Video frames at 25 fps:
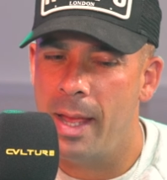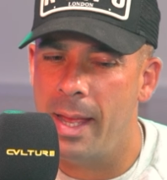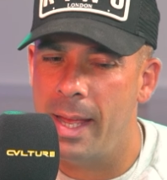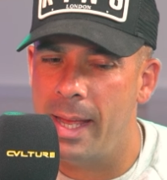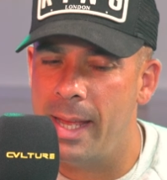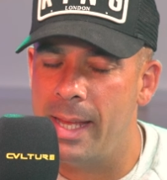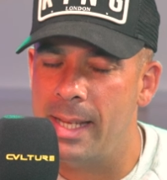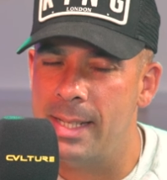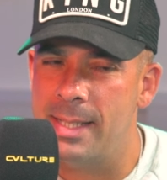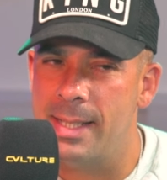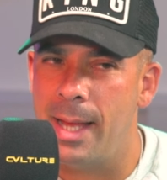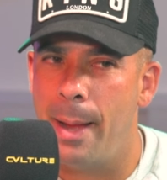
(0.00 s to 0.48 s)

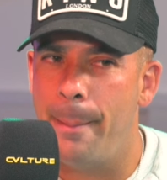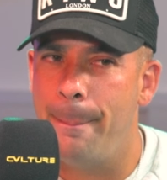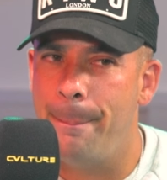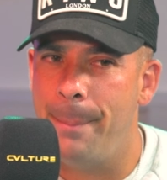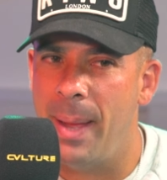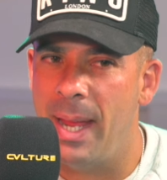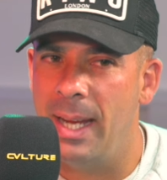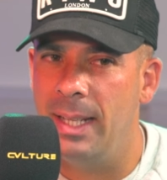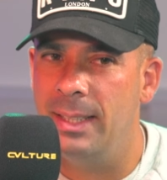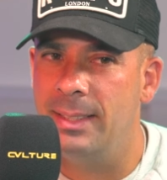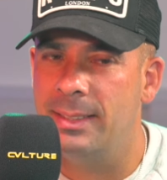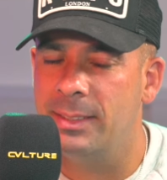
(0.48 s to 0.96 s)
is that
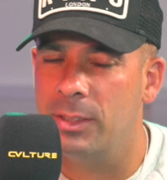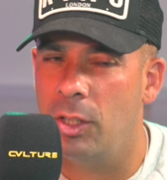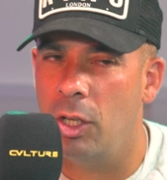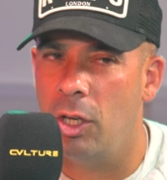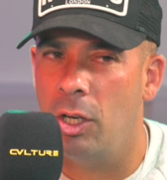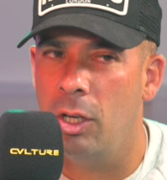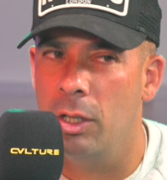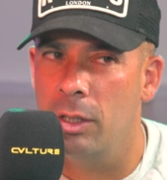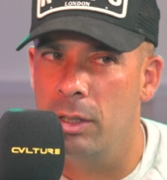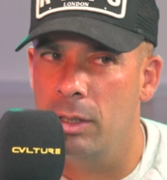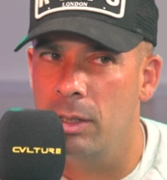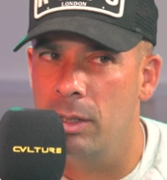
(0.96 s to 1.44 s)
based
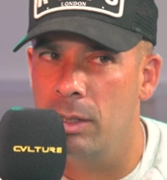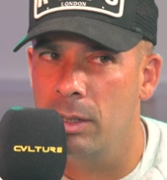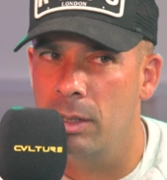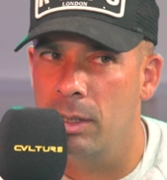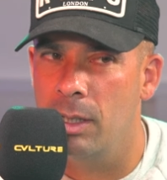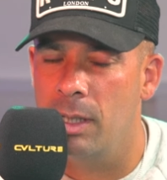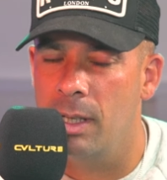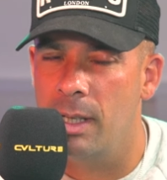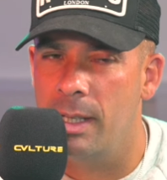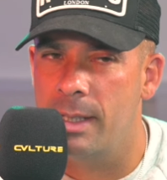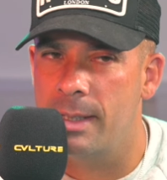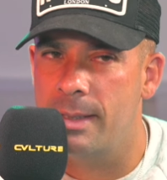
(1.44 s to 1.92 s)

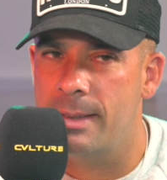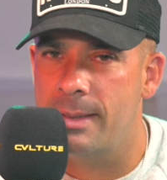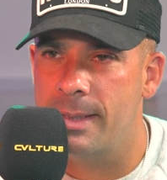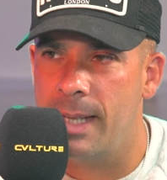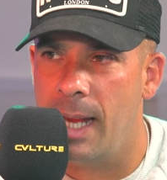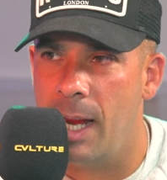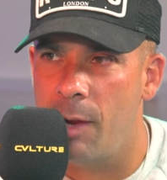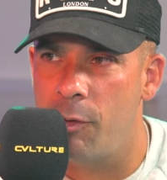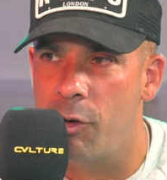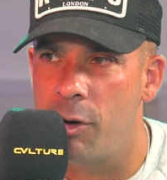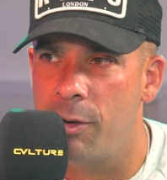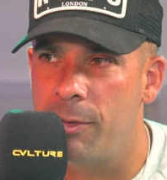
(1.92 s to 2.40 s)
on
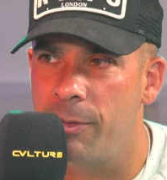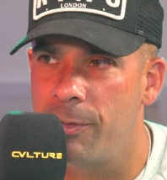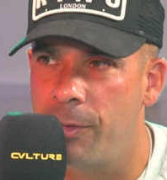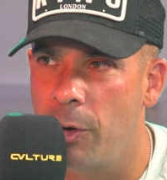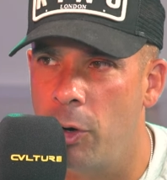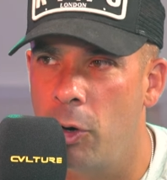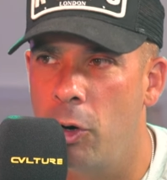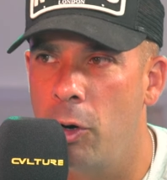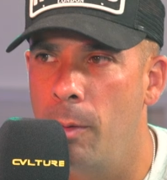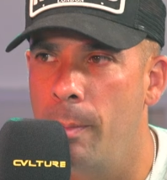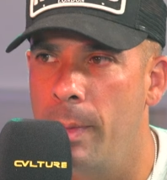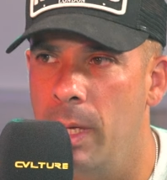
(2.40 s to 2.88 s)

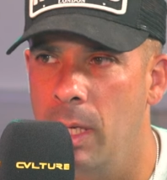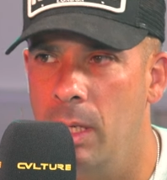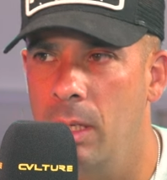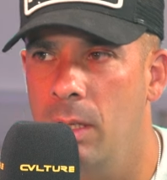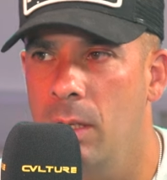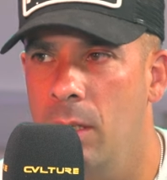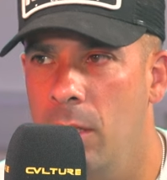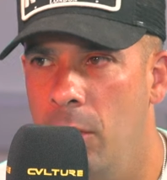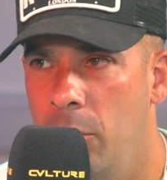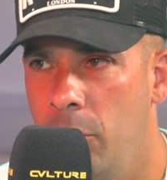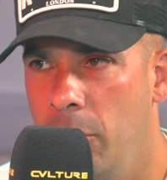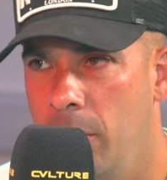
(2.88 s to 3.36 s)

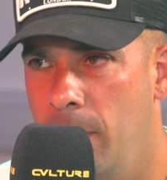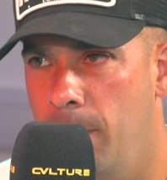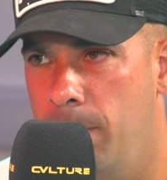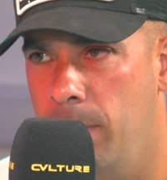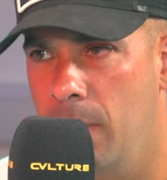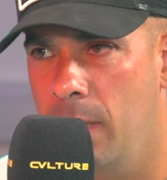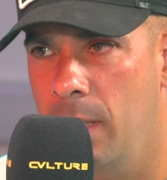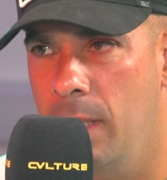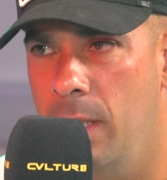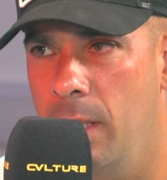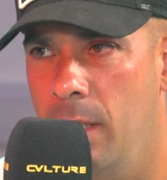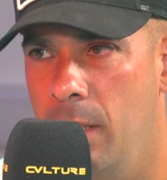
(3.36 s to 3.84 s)
terraforming another
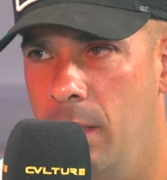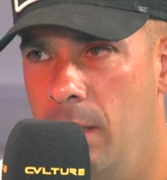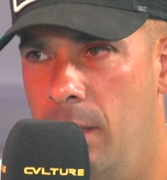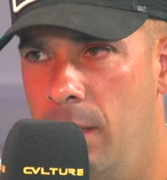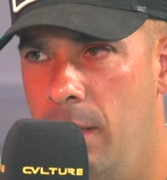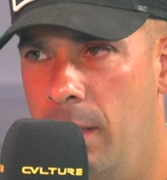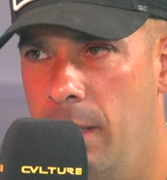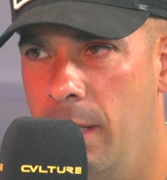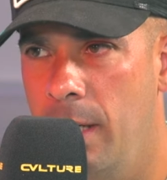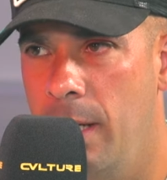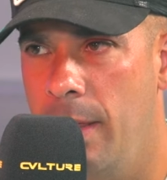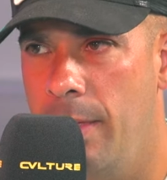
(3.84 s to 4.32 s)
planet?
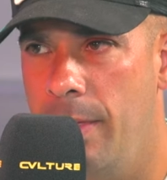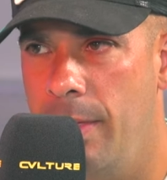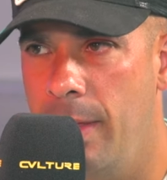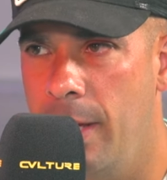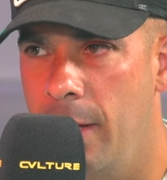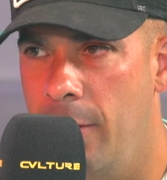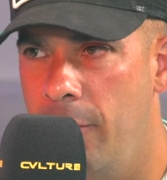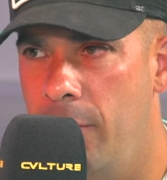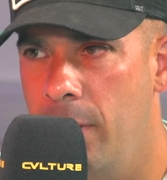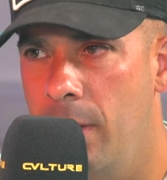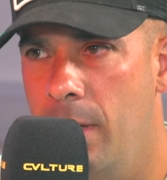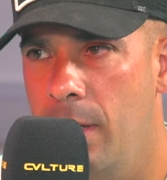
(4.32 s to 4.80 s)
In
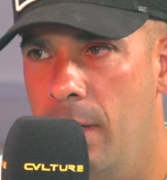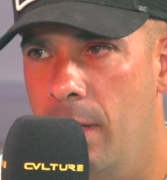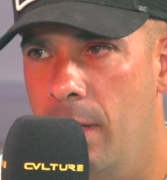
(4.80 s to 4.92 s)
theory,